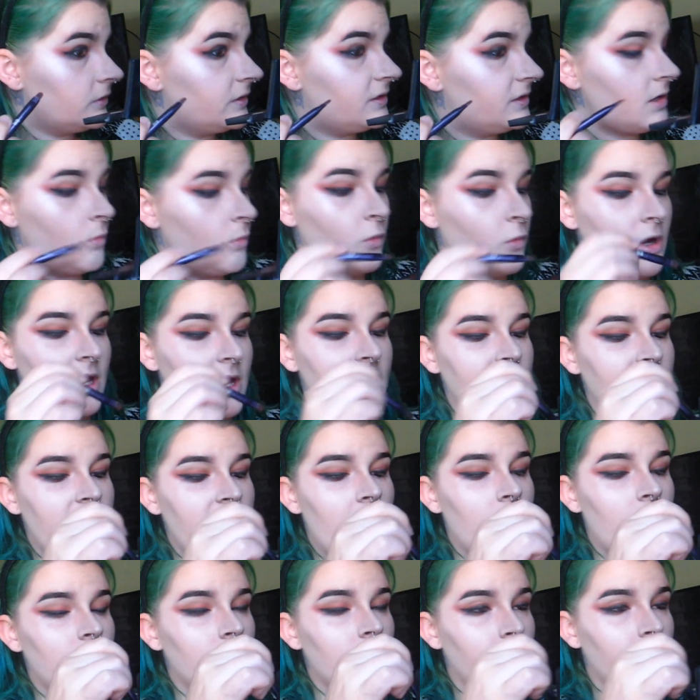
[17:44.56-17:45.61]
somewhat in the
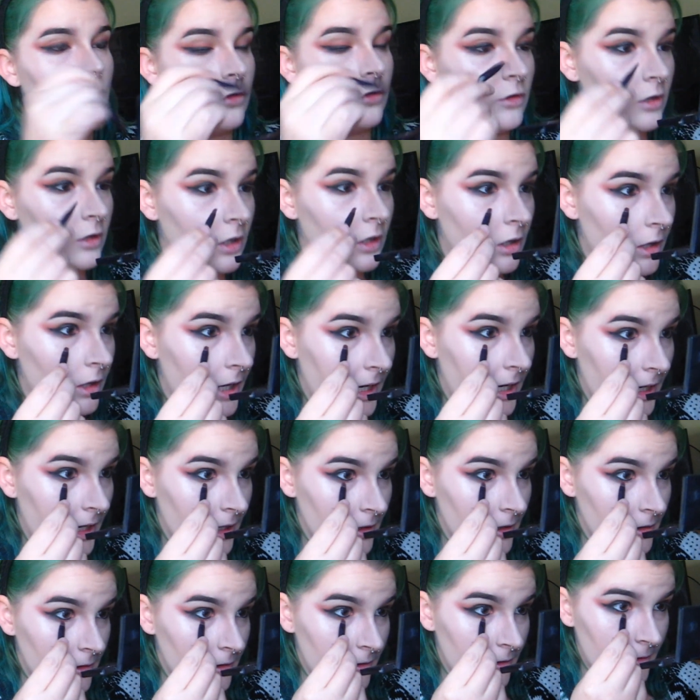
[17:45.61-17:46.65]
outer corner
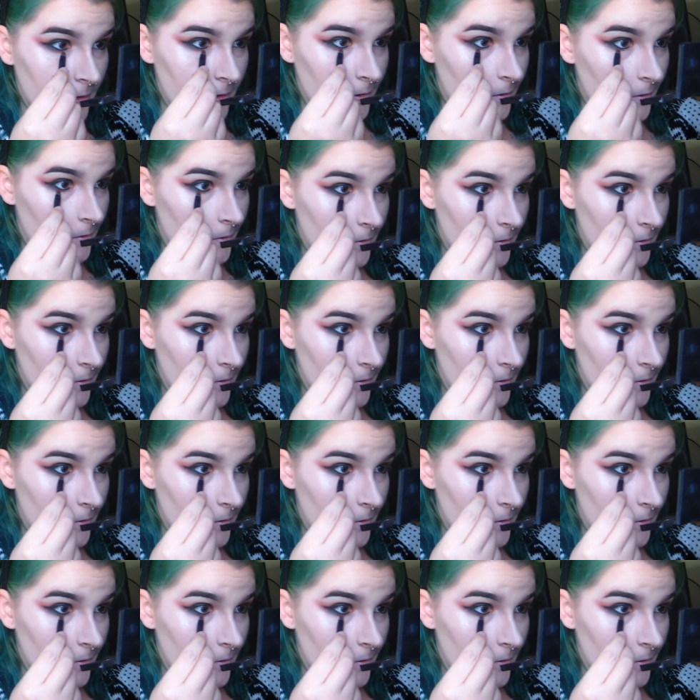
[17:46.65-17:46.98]
and